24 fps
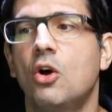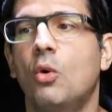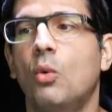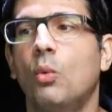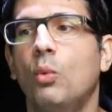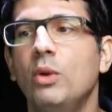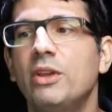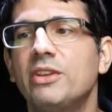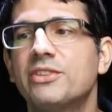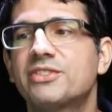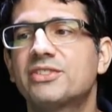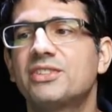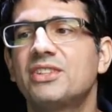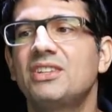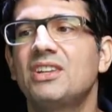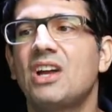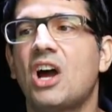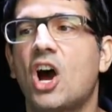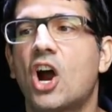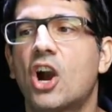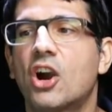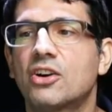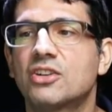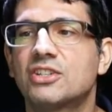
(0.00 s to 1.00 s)
Wilson
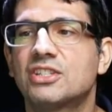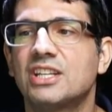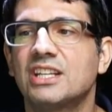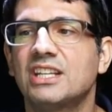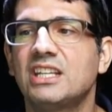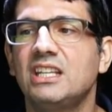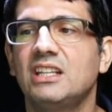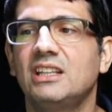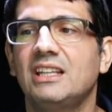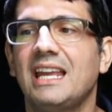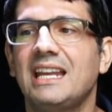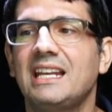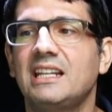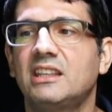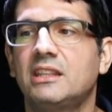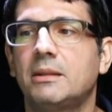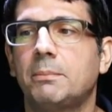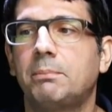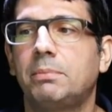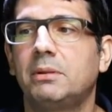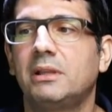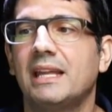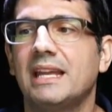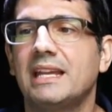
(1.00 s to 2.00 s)
articulated
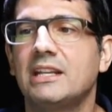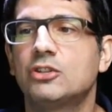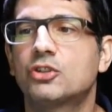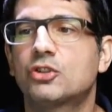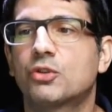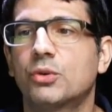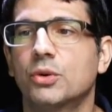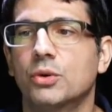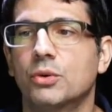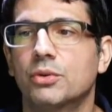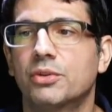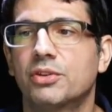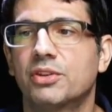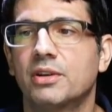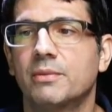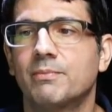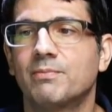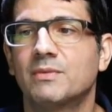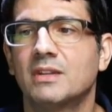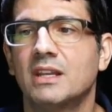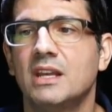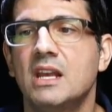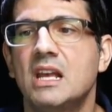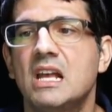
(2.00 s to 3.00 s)
the plain truth
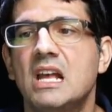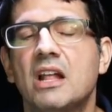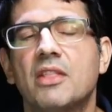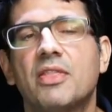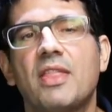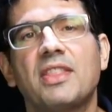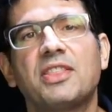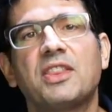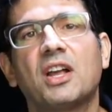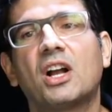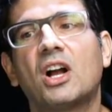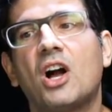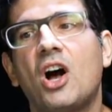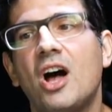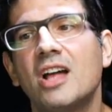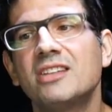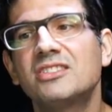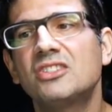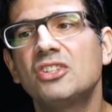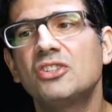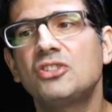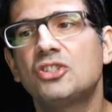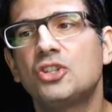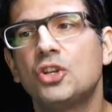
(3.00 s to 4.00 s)
that the
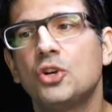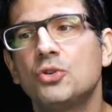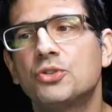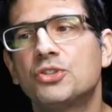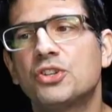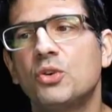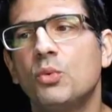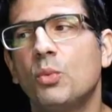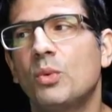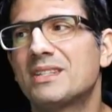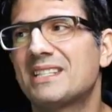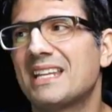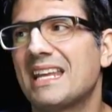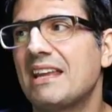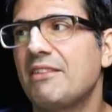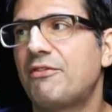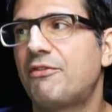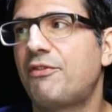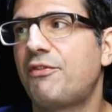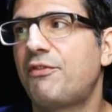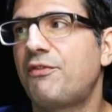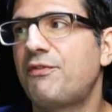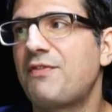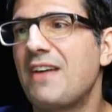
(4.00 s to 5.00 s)
Constitution was a
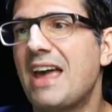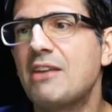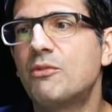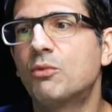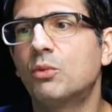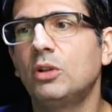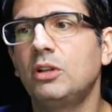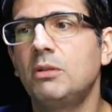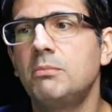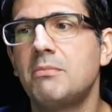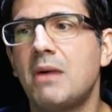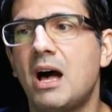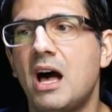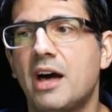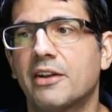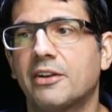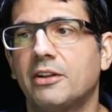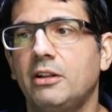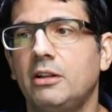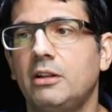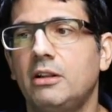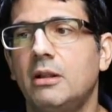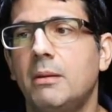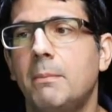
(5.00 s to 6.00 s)
federal
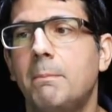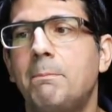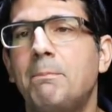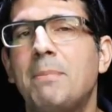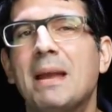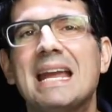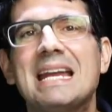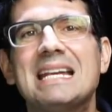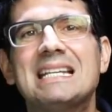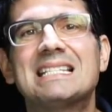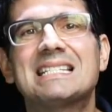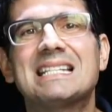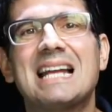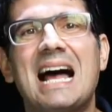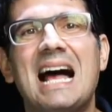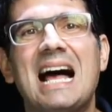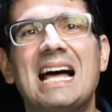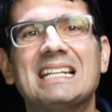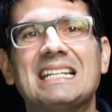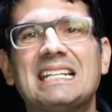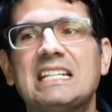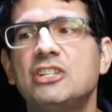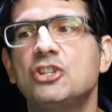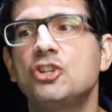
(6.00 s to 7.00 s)
model based
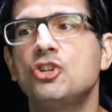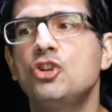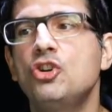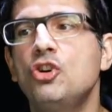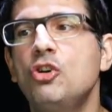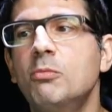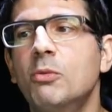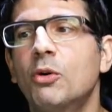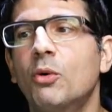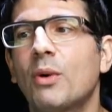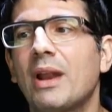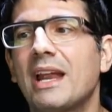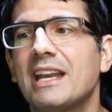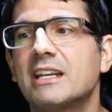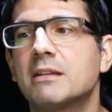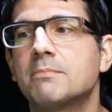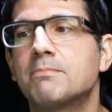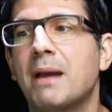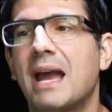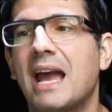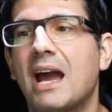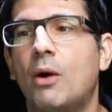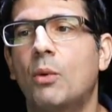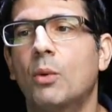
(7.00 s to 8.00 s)
on
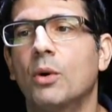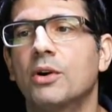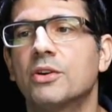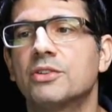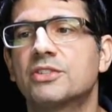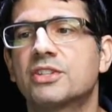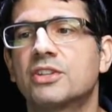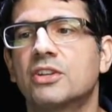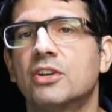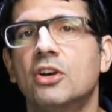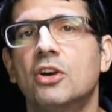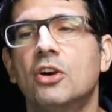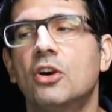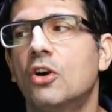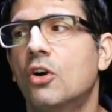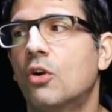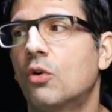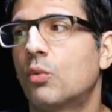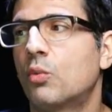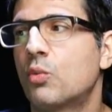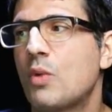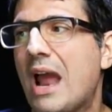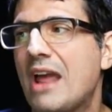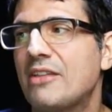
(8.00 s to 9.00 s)
enumerated powers
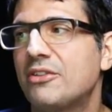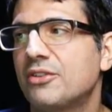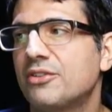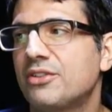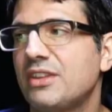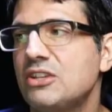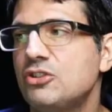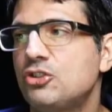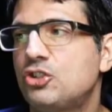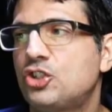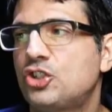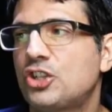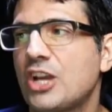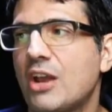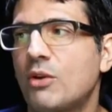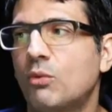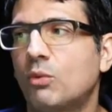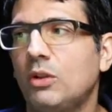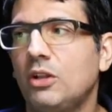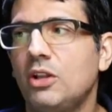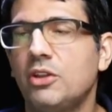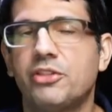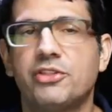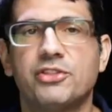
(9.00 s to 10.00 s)
rather than
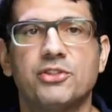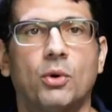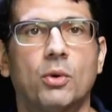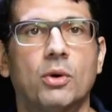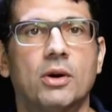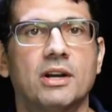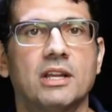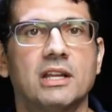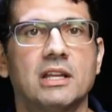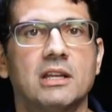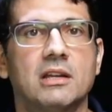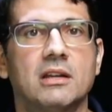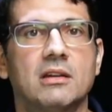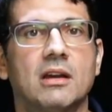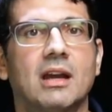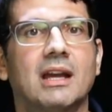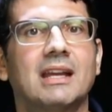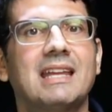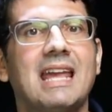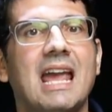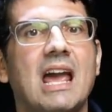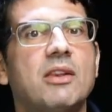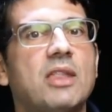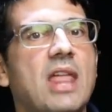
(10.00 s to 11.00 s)
general authority.
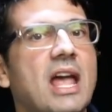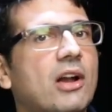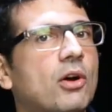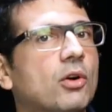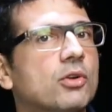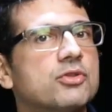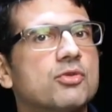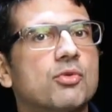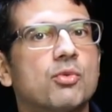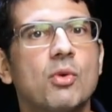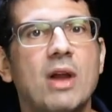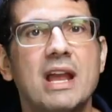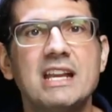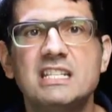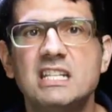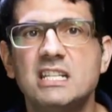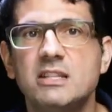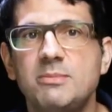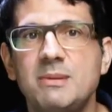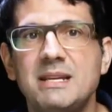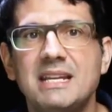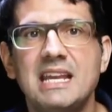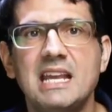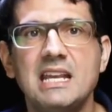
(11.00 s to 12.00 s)
Again, that goes right
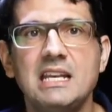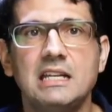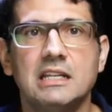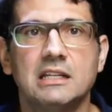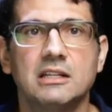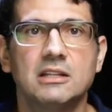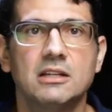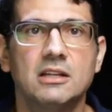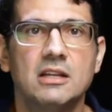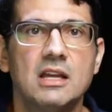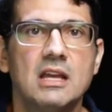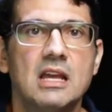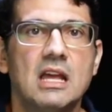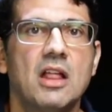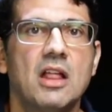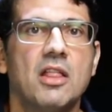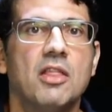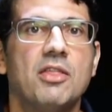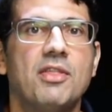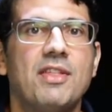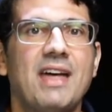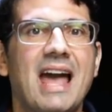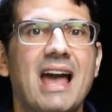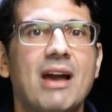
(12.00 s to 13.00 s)
to the beginning.
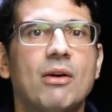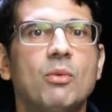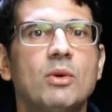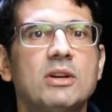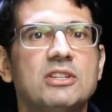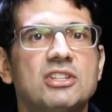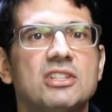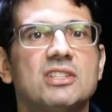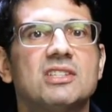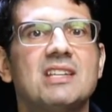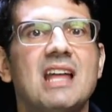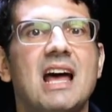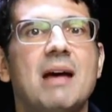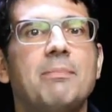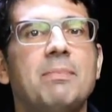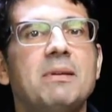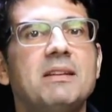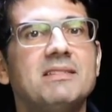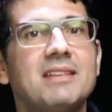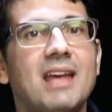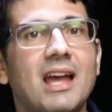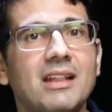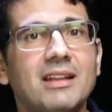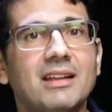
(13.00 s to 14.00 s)
That which has not
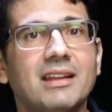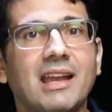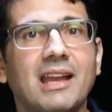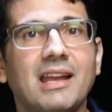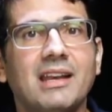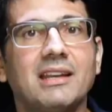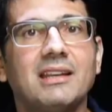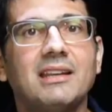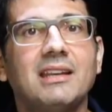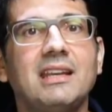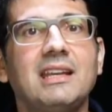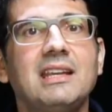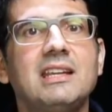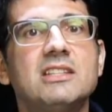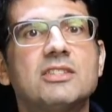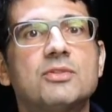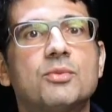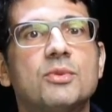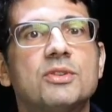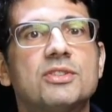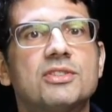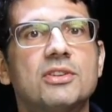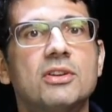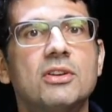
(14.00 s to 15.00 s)
been delegated
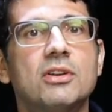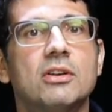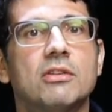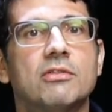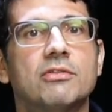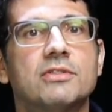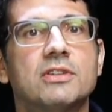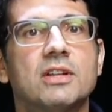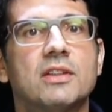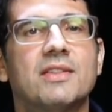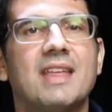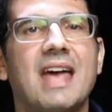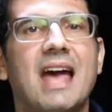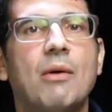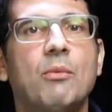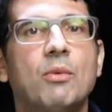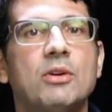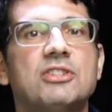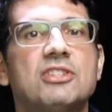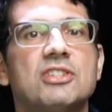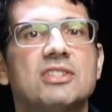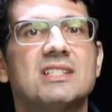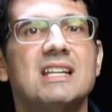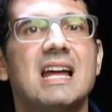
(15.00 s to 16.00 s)
is reserved. That
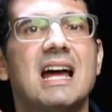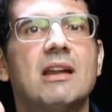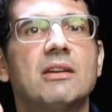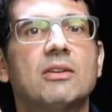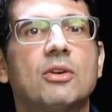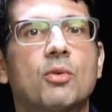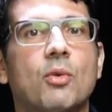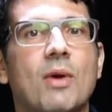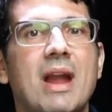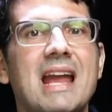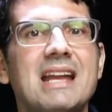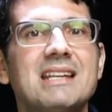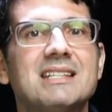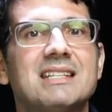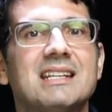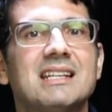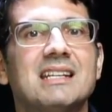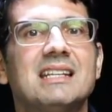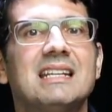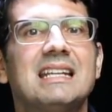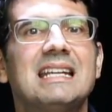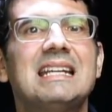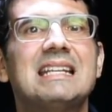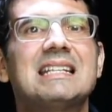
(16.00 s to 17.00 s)
which is not
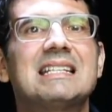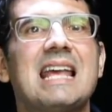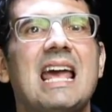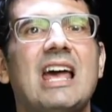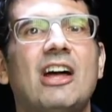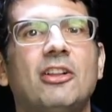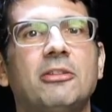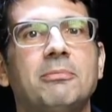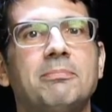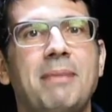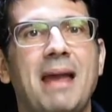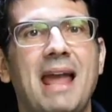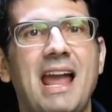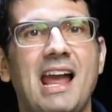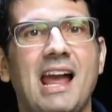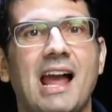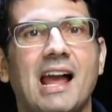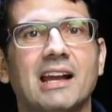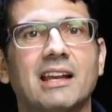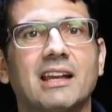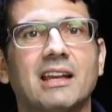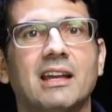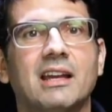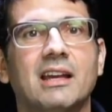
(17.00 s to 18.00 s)
granted is held
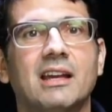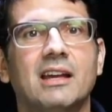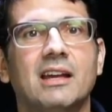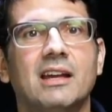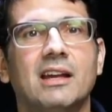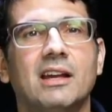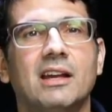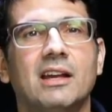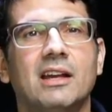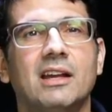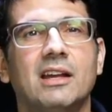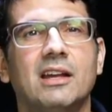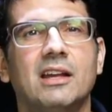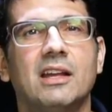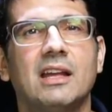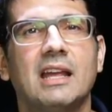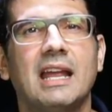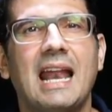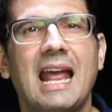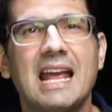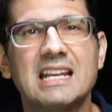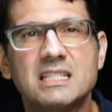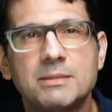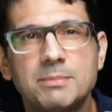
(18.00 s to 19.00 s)
back.
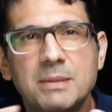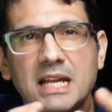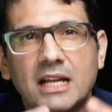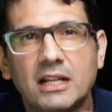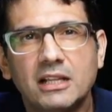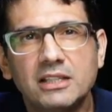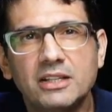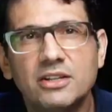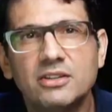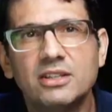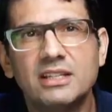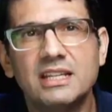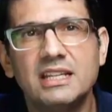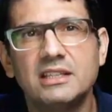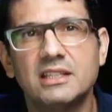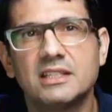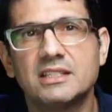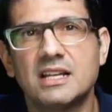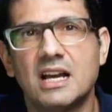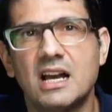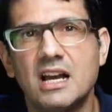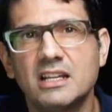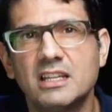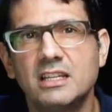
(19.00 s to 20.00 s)
It has to be clearly in
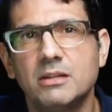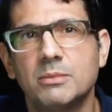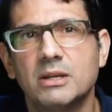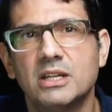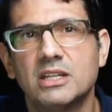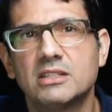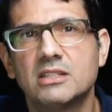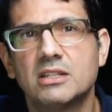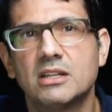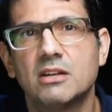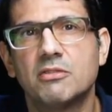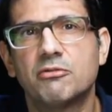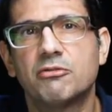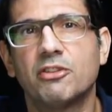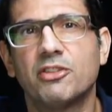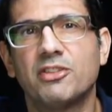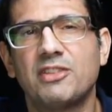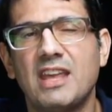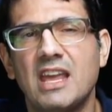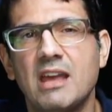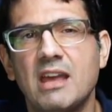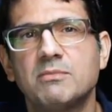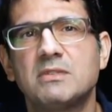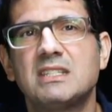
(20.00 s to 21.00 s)
the document for
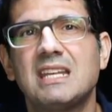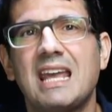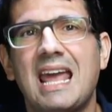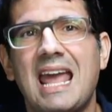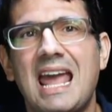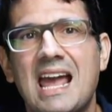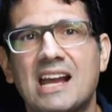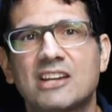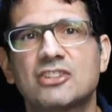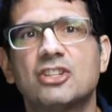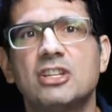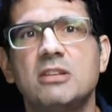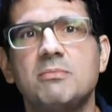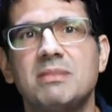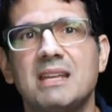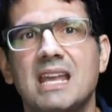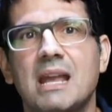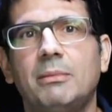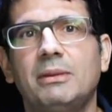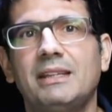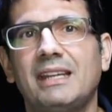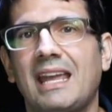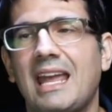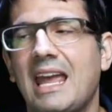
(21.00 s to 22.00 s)
them to actually be
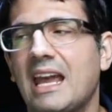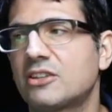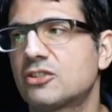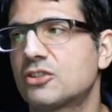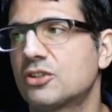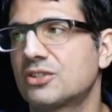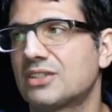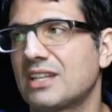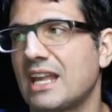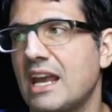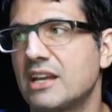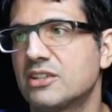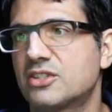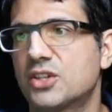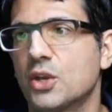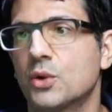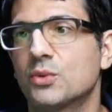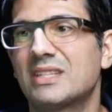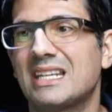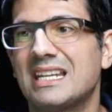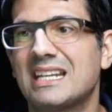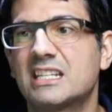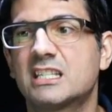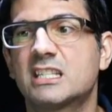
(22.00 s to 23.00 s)
able to exercise
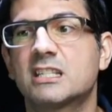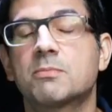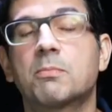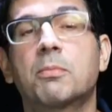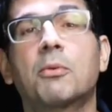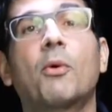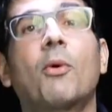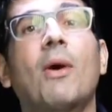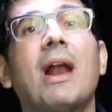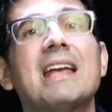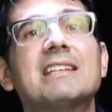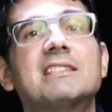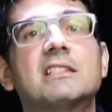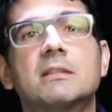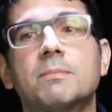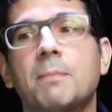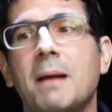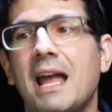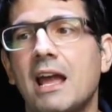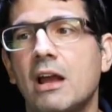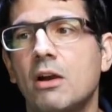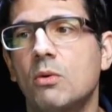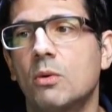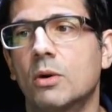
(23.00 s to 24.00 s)
those express
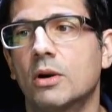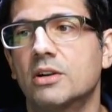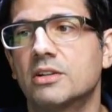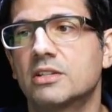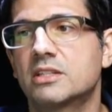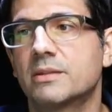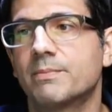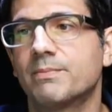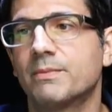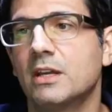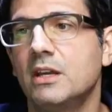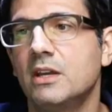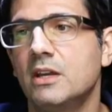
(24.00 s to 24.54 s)
powers.